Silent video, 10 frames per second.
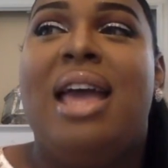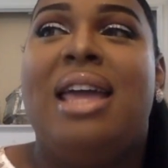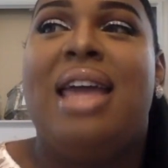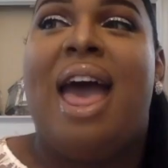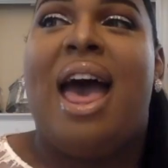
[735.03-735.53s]

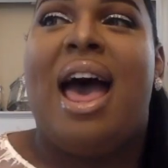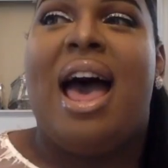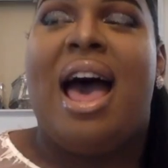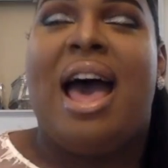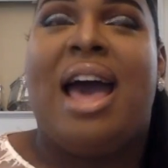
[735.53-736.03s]
yeah,
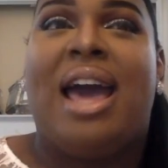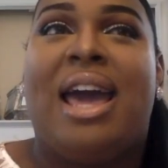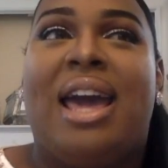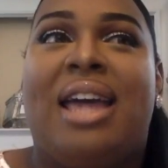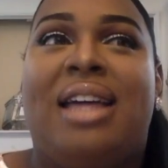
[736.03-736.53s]

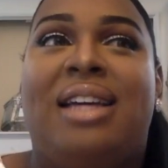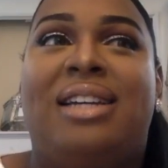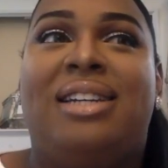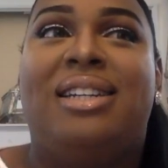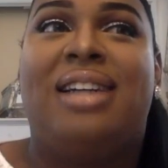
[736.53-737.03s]
I
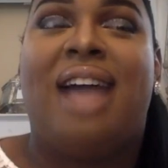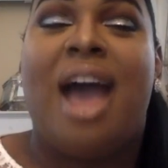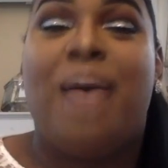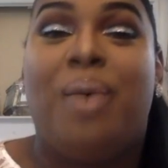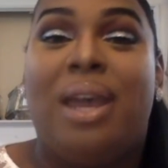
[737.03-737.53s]

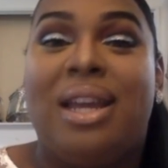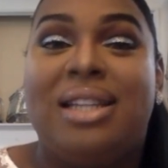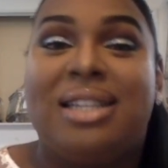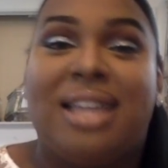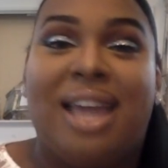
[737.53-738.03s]
wanted
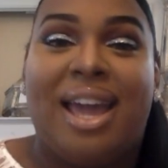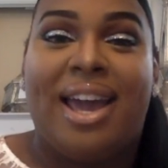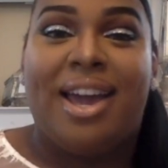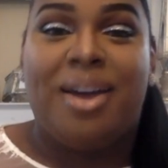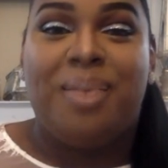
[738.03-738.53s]
to
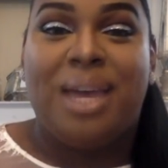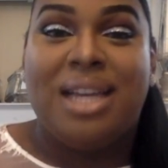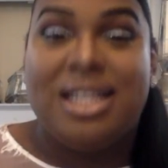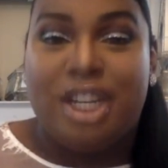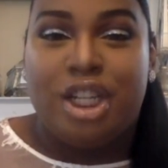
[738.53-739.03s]
like,
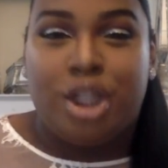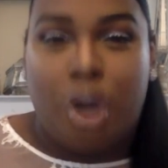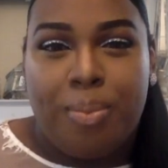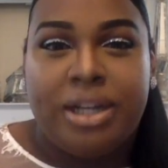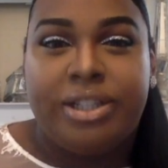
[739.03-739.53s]
because there's
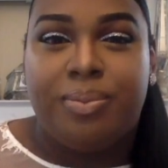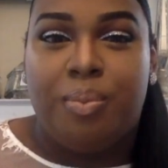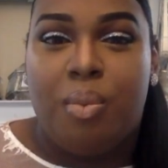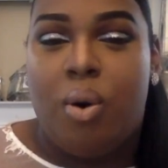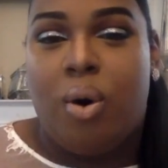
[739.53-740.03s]
so much
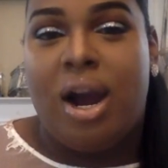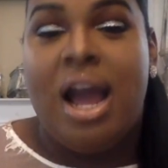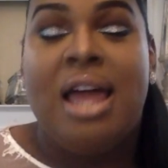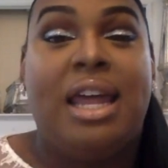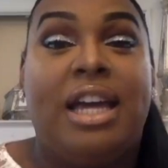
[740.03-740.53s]
more,
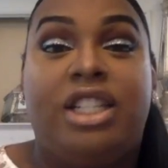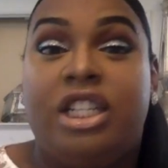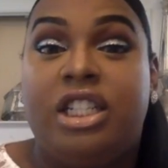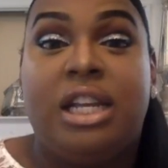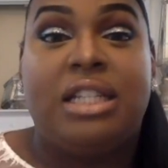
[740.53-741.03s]
like
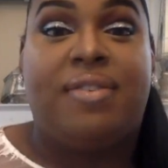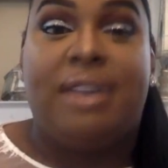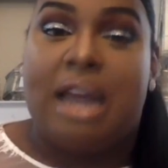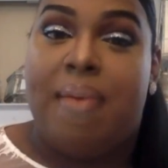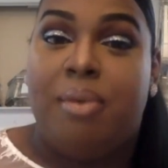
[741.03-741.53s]
Gigi does a
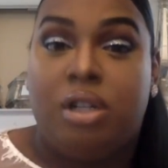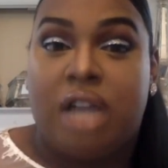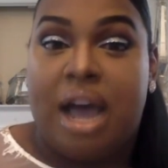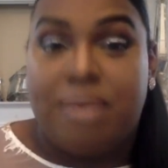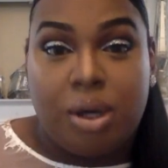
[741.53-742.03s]
phenomenal
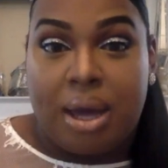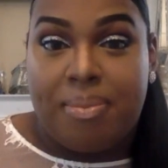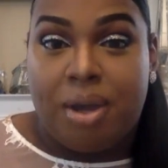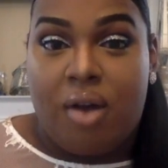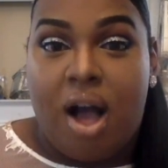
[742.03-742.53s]
job, don't get
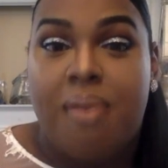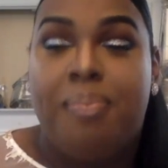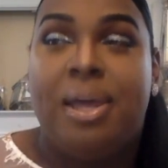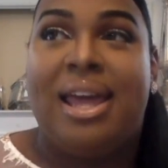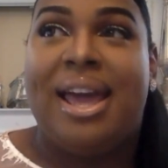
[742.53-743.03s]
me wrong,
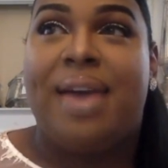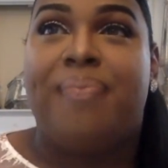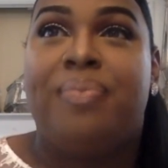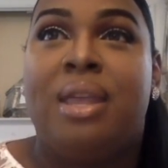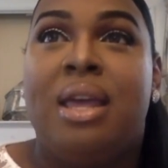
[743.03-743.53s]
but like
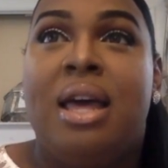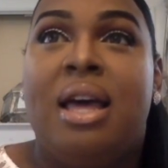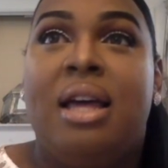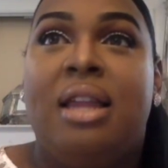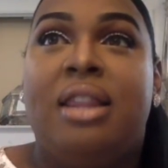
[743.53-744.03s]

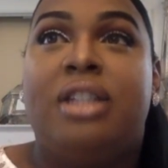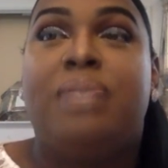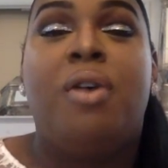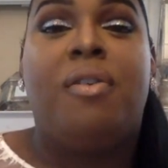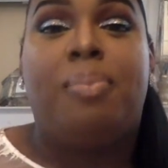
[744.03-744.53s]
there's
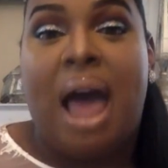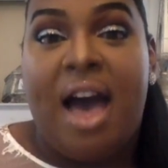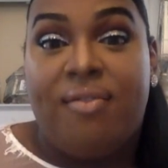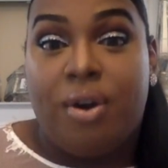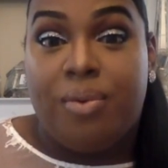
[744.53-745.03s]
more of a
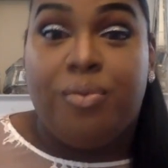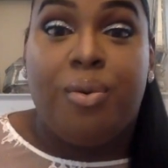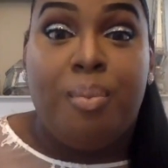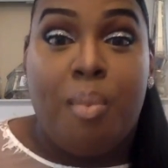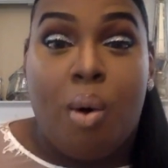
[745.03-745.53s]
platform for
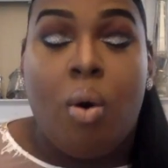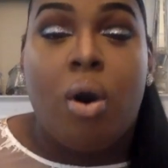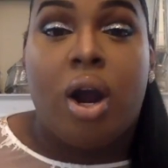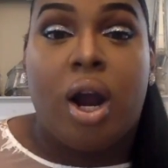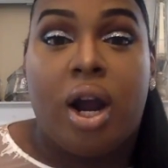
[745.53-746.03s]

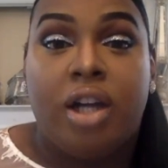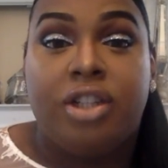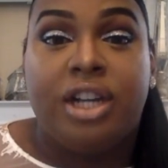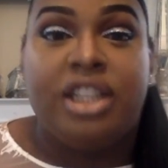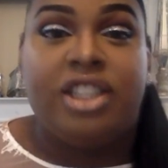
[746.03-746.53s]
more
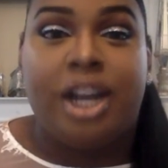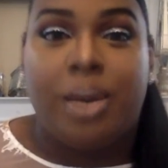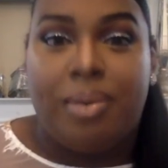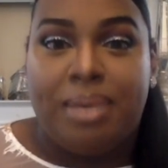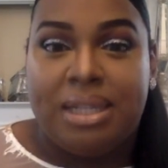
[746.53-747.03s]

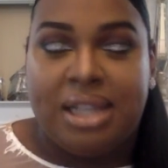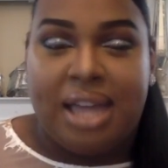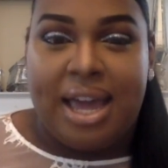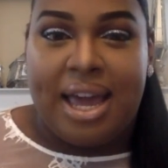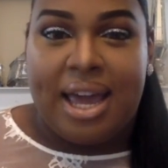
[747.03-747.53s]
transgender women to
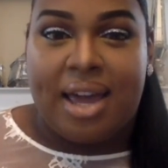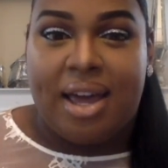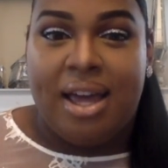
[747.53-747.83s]
like,